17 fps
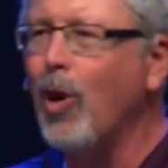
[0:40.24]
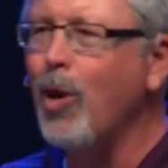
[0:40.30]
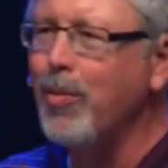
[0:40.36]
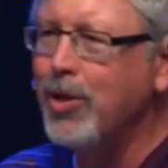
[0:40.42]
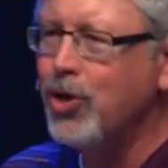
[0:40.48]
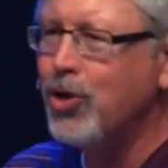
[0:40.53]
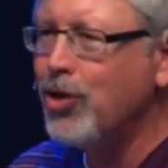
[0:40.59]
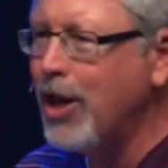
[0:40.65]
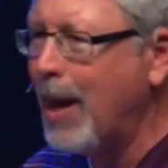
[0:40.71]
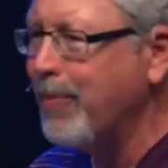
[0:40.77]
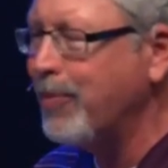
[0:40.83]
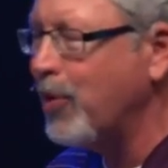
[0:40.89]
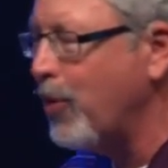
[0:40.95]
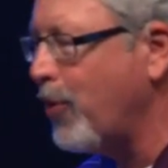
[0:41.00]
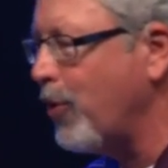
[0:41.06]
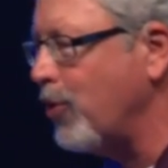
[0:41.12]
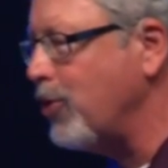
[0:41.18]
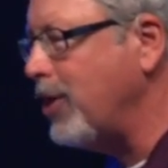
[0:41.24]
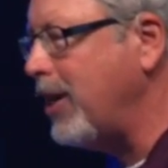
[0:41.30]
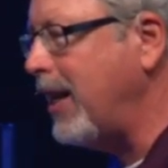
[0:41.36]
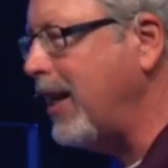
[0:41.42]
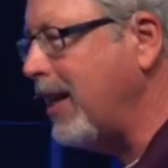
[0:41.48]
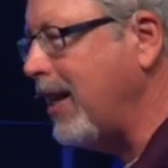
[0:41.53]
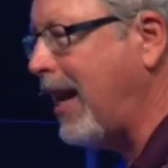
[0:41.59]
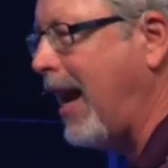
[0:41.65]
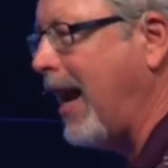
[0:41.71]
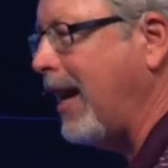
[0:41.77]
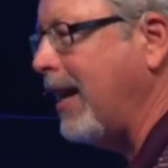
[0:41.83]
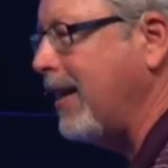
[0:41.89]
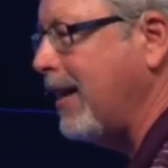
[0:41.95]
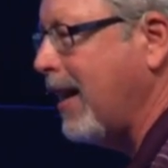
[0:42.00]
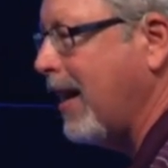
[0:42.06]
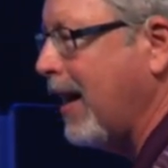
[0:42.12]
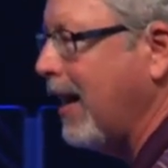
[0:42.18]
Romans chapter 13.
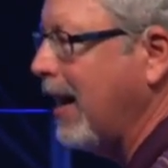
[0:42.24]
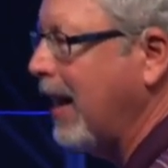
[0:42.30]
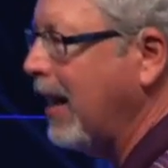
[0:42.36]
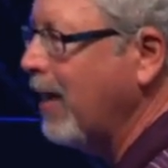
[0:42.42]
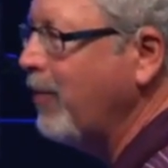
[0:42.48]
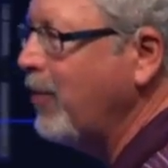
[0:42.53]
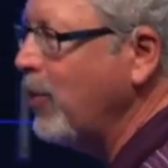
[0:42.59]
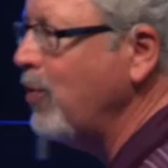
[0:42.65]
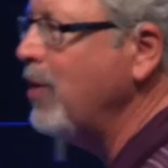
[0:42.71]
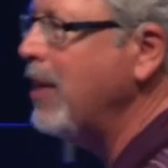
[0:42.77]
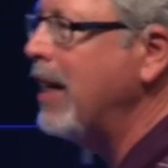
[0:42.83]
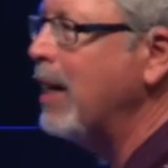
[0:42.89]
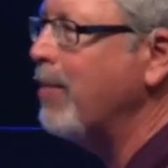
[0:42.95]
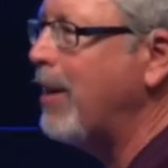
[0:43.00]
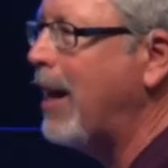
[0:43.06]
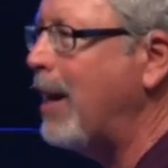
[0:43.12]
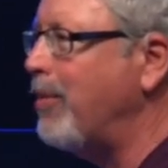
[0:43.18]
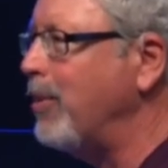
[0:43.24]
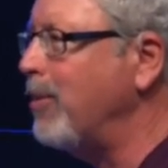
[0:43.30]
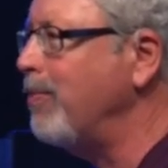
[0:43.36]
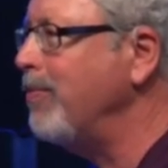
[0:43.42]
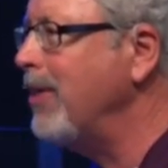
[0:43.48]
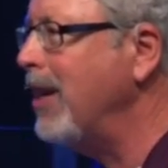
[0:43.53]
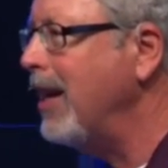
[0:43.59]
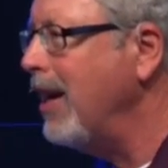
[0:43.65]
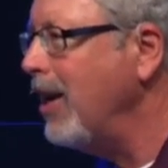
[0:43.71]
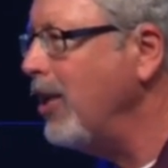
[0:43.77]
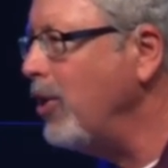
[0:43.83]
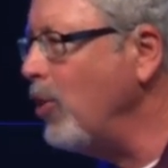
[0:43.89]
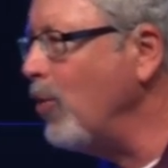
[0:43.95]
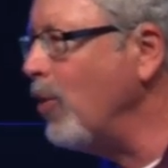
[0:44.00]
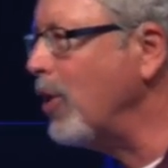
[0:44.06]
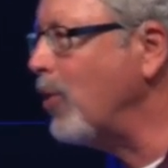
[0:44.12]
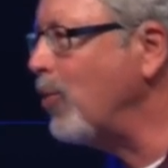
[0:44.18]
And, uh, and if you need a Bible,
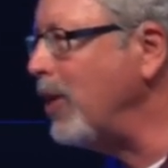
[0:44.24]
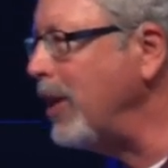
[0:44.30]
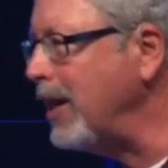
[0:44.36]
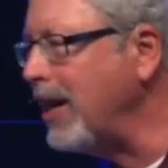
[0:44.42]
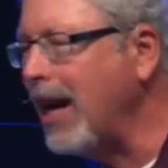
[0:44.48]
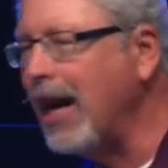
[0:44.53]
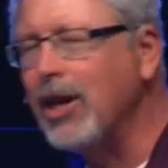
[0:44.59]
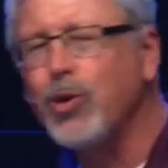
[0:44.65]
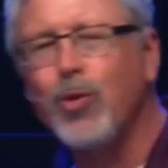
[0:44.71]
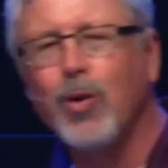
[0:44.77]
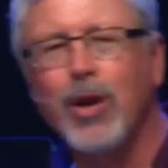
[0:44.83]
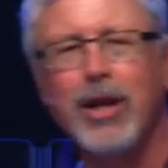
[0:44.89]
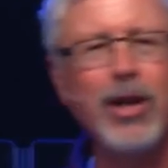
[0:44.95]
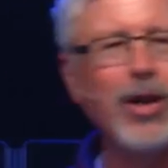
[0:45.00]
you want to read God's Word